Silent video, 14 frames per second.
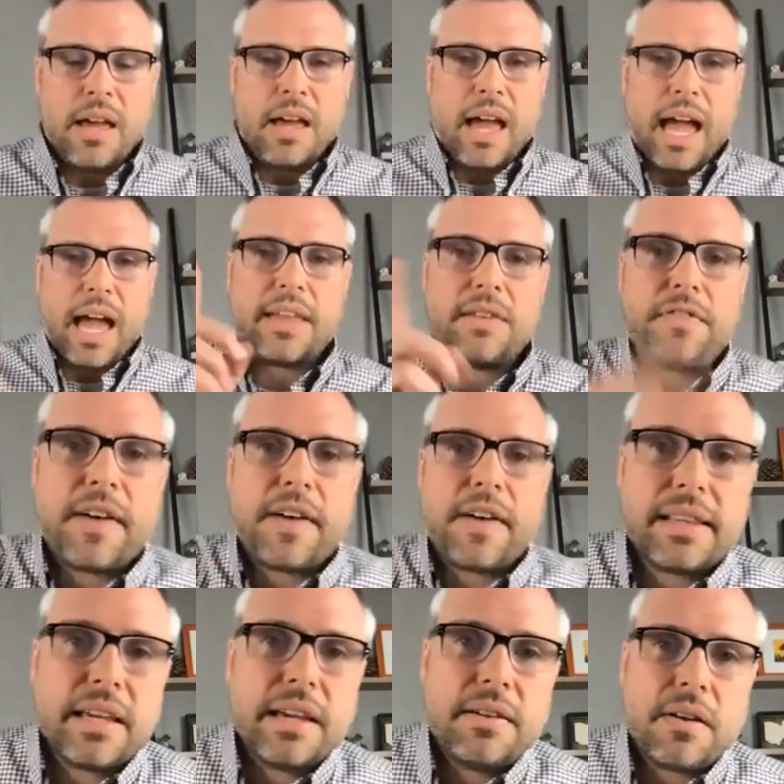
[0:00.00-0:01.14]
And then
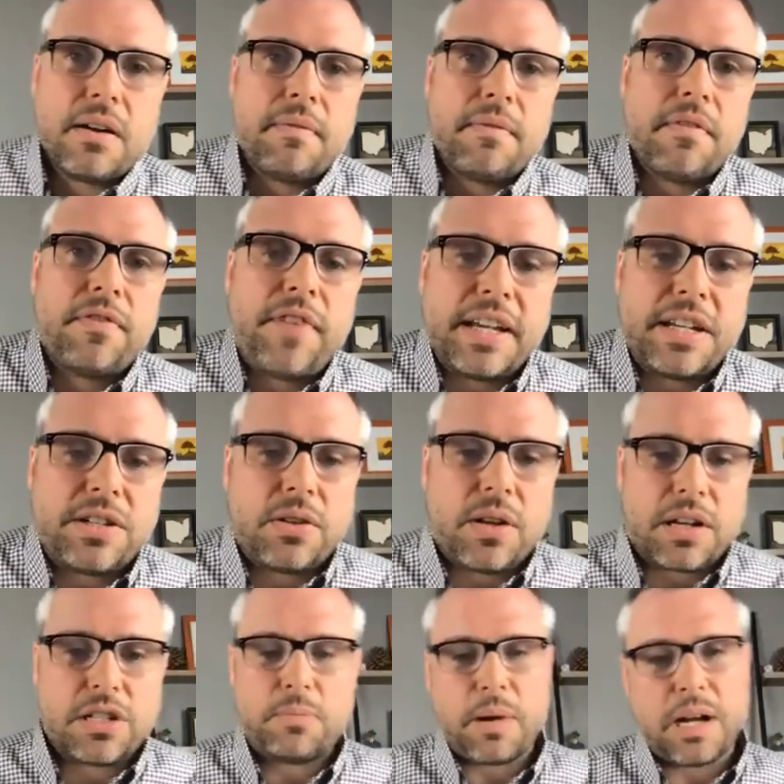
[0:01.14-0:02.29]
finally, facial
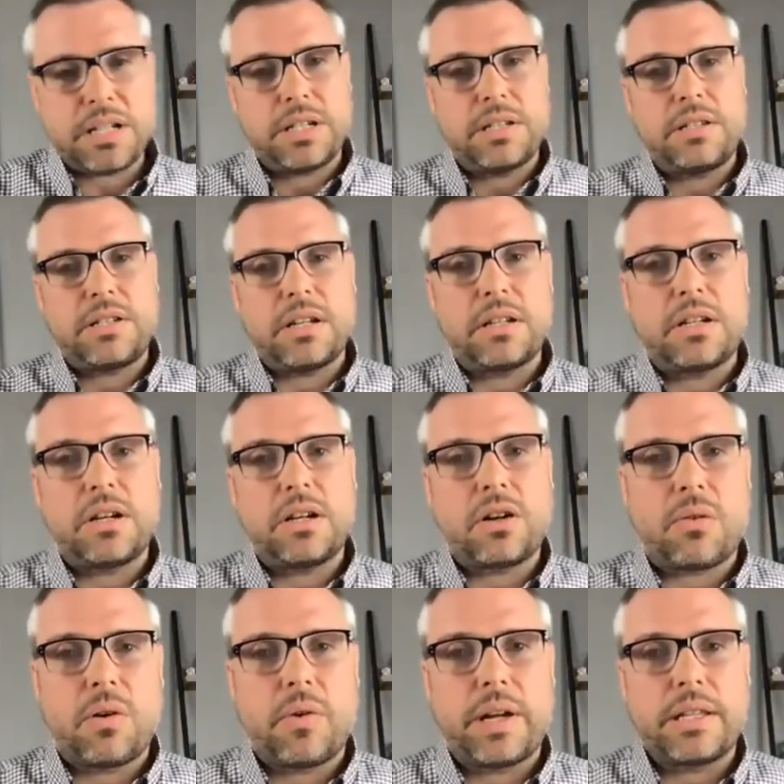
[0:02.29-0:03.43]
expressions and
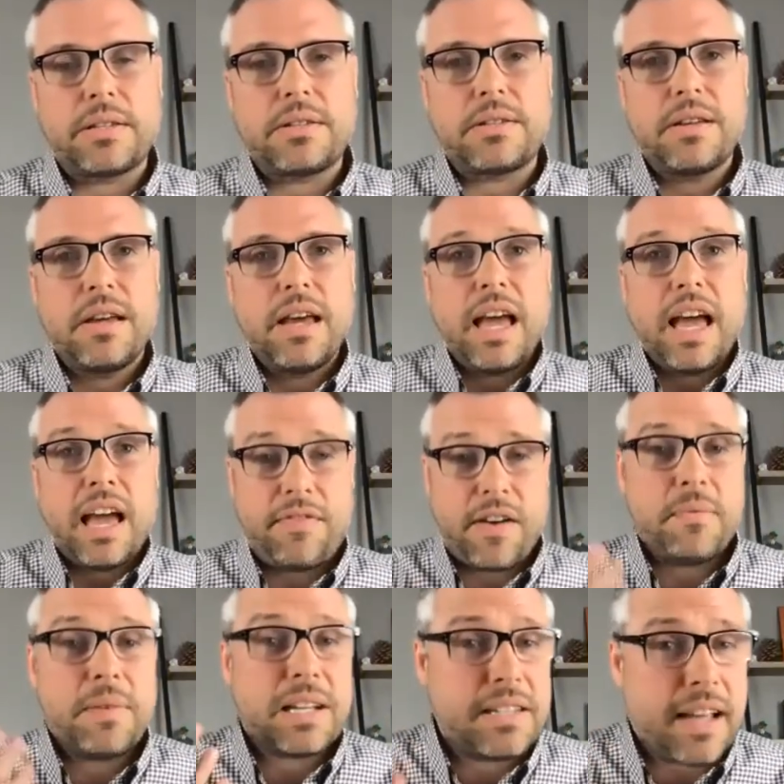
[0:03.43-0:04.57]
congruence. If
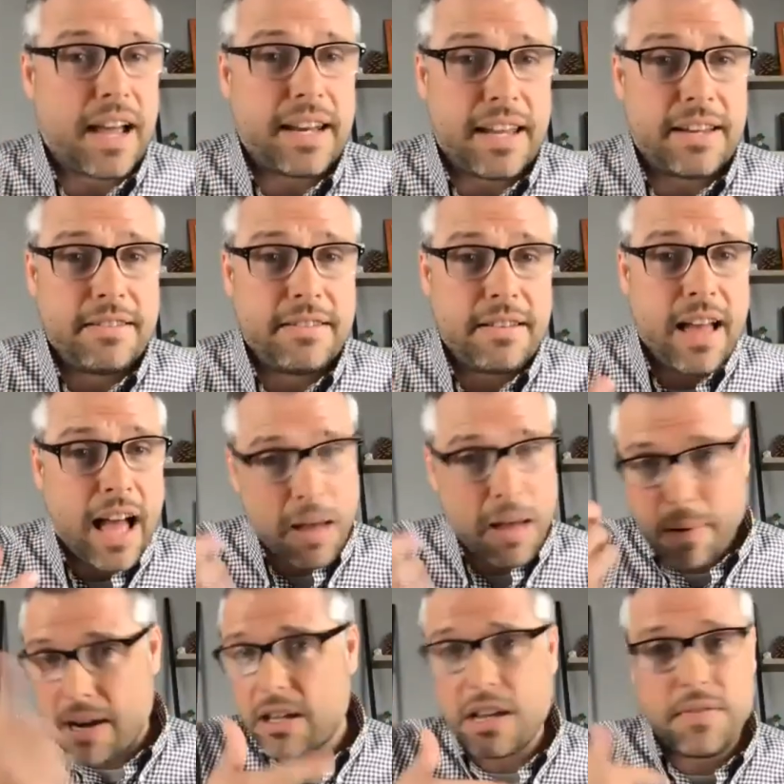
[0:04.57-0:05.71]
I'm excited, I
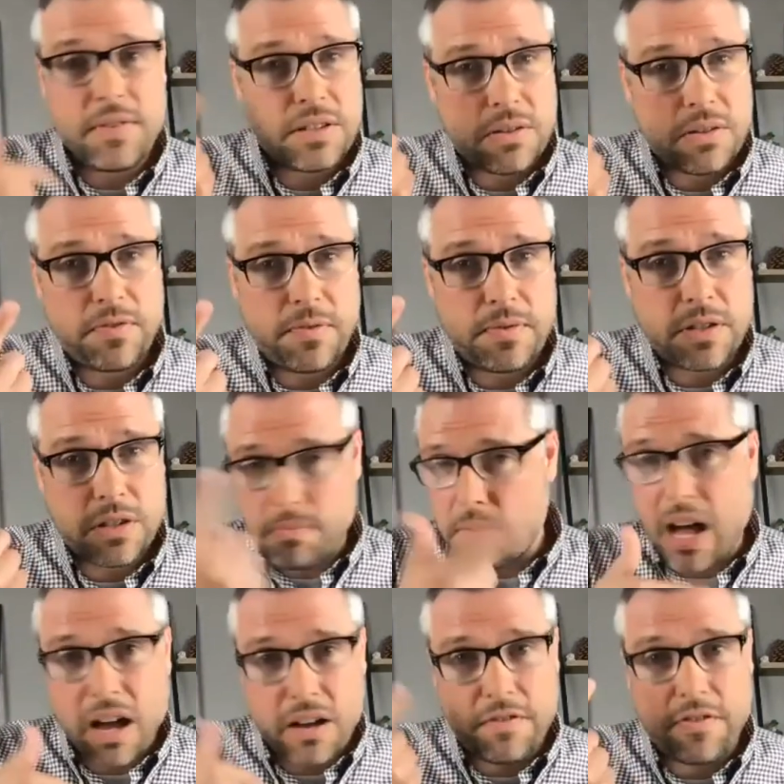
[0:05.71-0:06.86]
better give you some
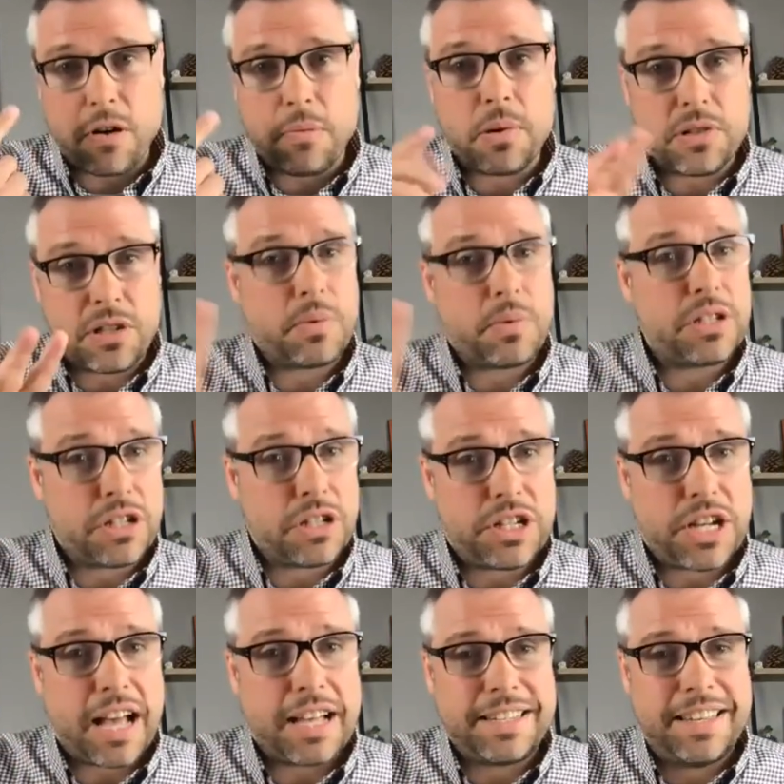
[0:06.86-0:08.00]
nonverbals that would
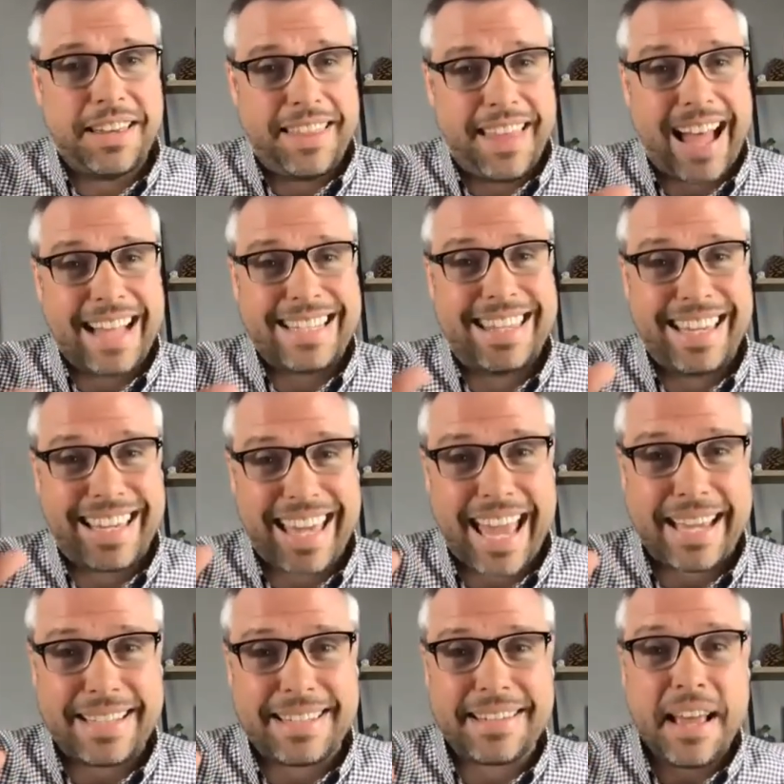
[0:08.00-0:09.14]
suggest that's the
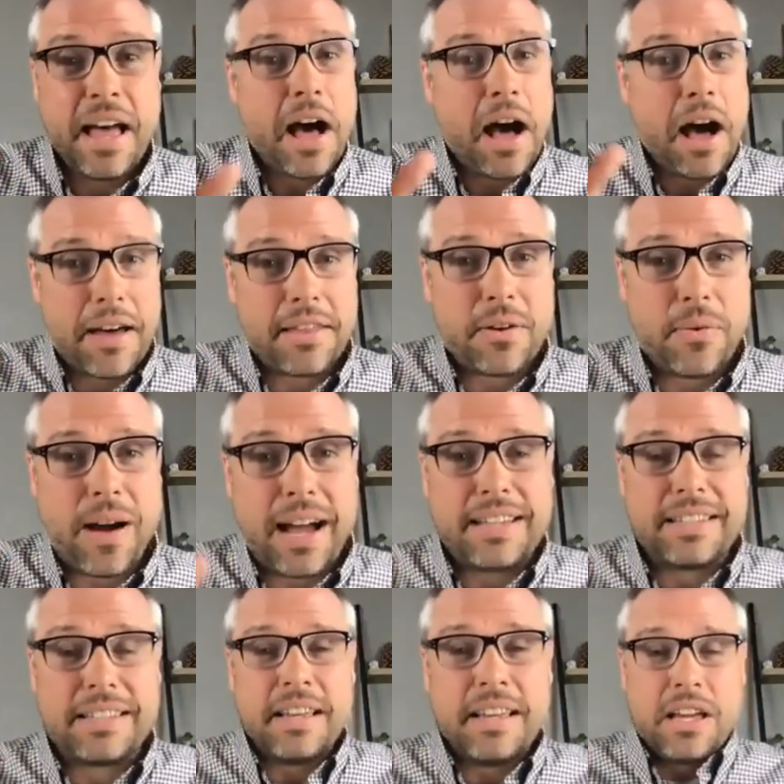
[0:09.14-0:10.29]
case.
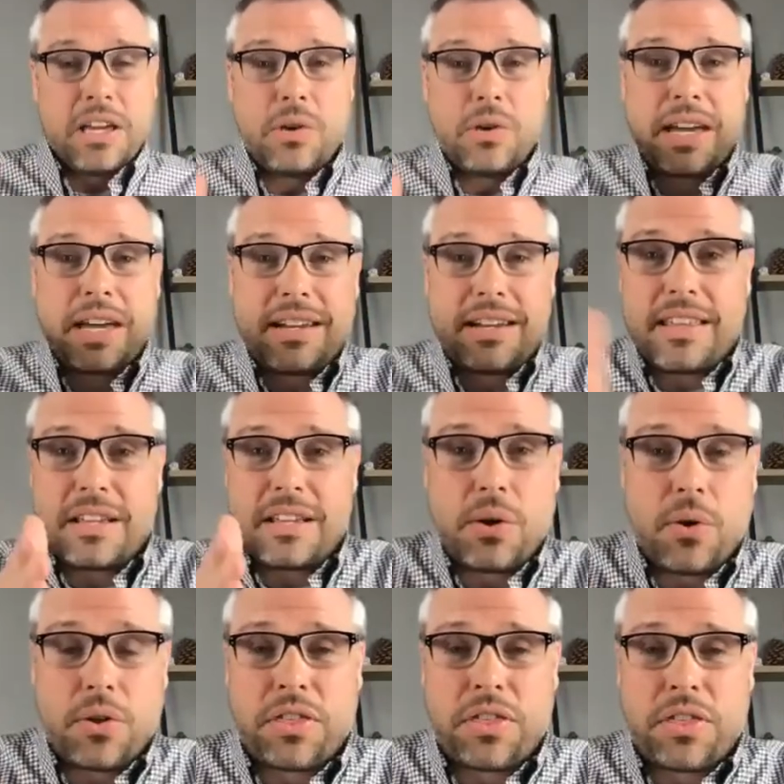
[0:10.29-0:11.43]
Otherwise, you get into this
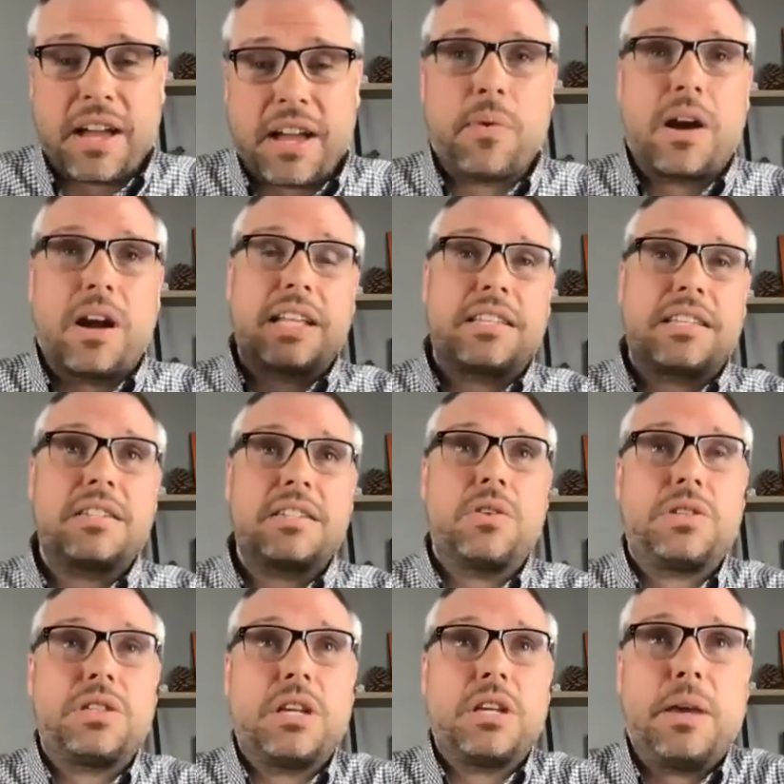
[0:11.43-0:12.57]
whole thing where you
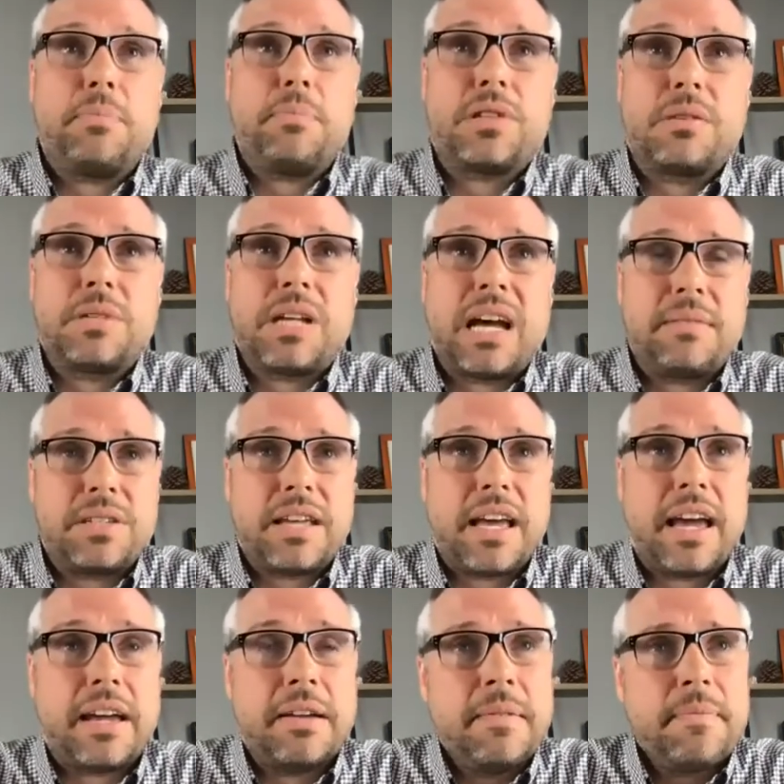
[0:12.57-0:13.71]
see people sometimes say,